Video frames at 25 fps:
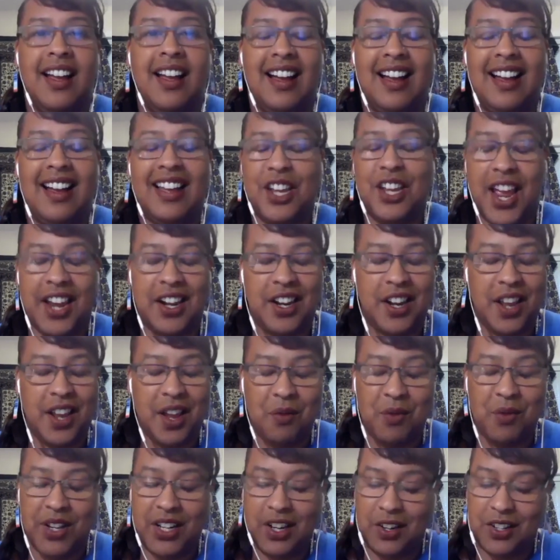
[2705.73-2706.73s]
and
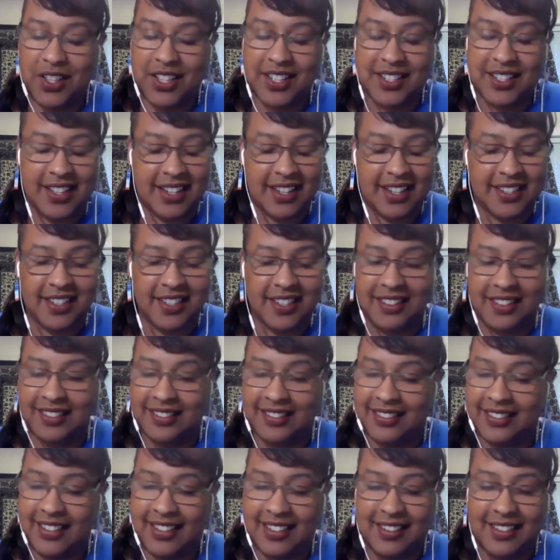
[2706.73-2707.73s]
we learned this
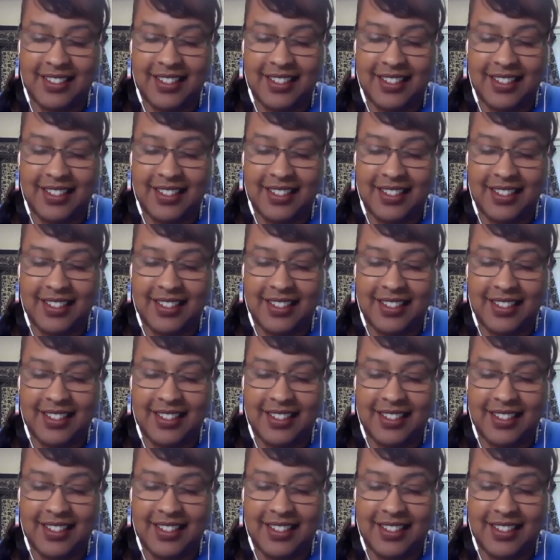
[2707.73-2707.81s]
lesson